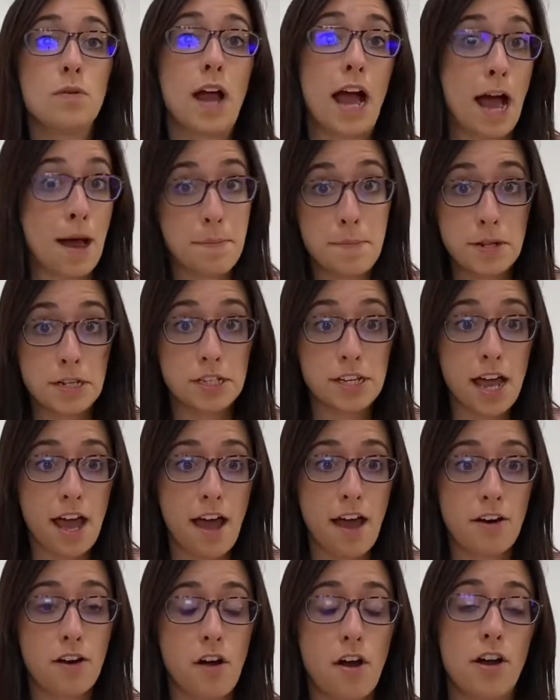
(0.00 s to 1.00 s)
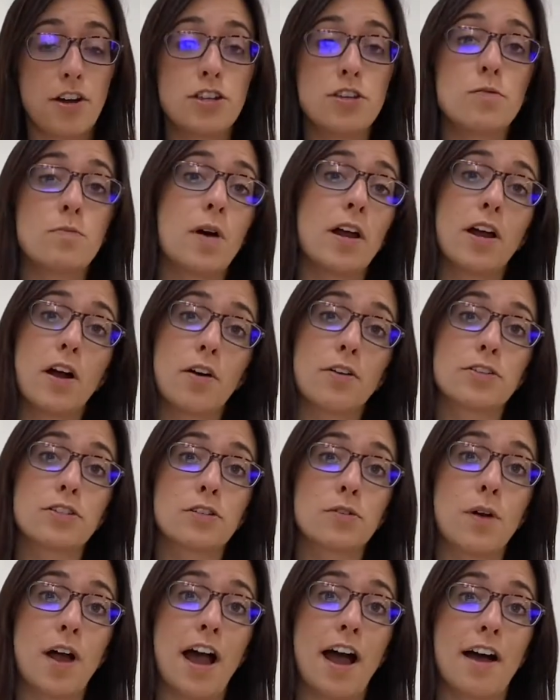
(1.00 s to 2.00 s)
happen to add on, you might
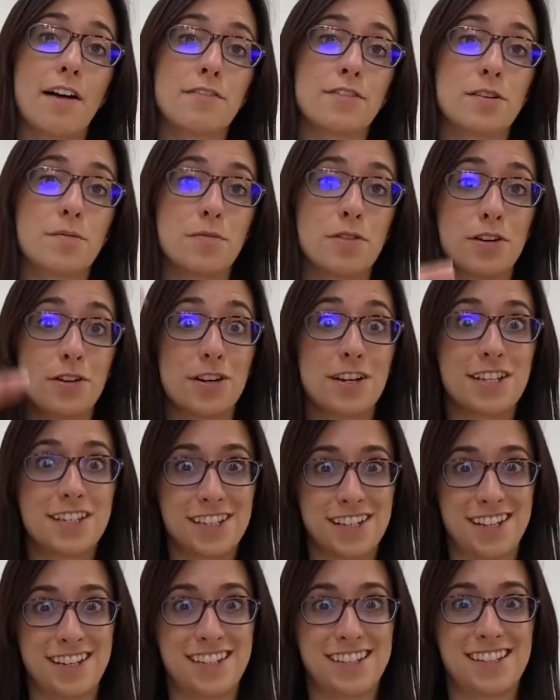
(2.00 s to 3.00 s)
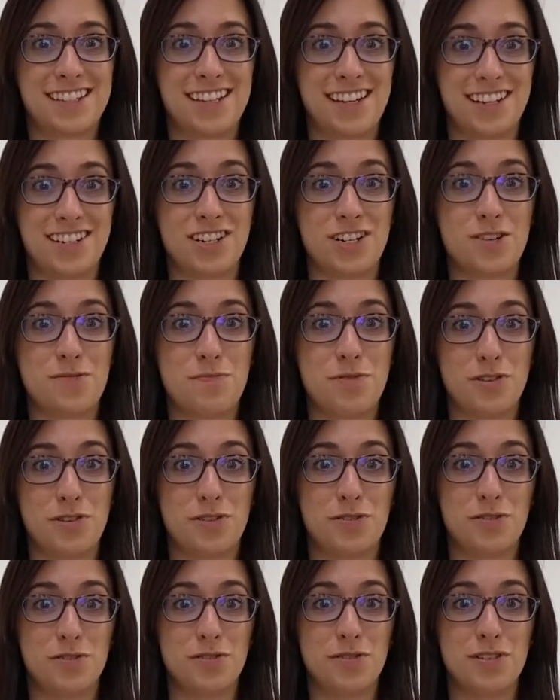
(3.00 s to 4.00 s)
also have some 36-inch
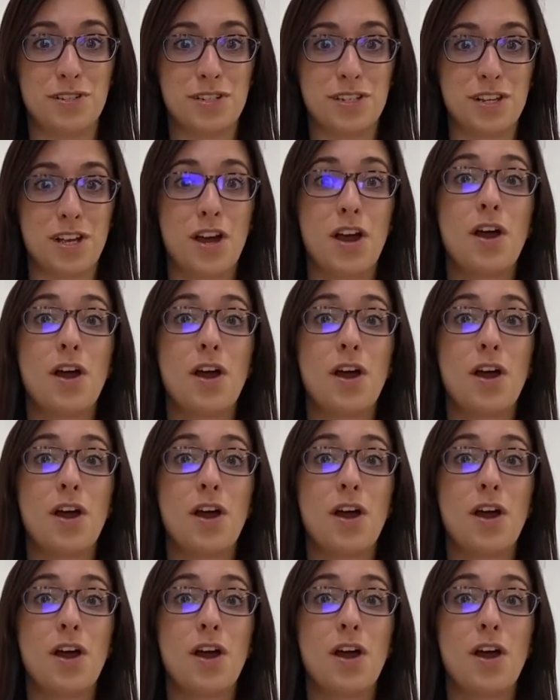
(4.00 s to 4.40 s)
balloons